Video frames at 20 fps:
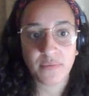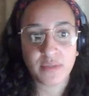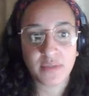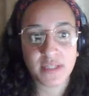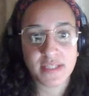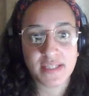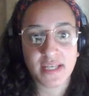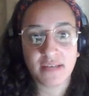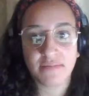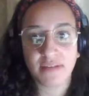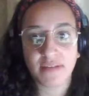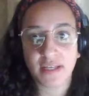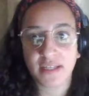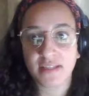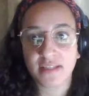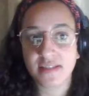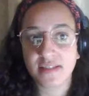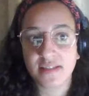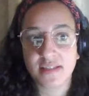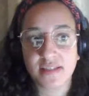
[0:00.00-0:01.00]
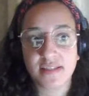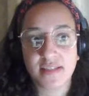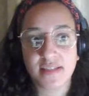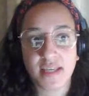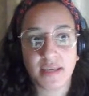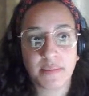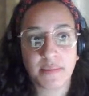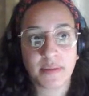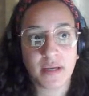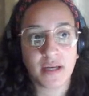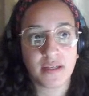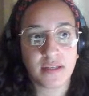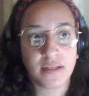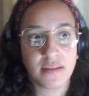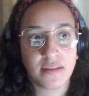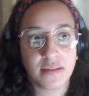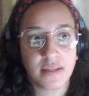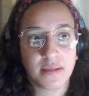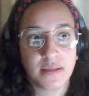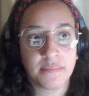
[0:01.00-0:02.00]
it to have like the same kind of
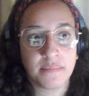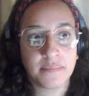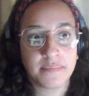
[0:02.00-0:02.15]
theme.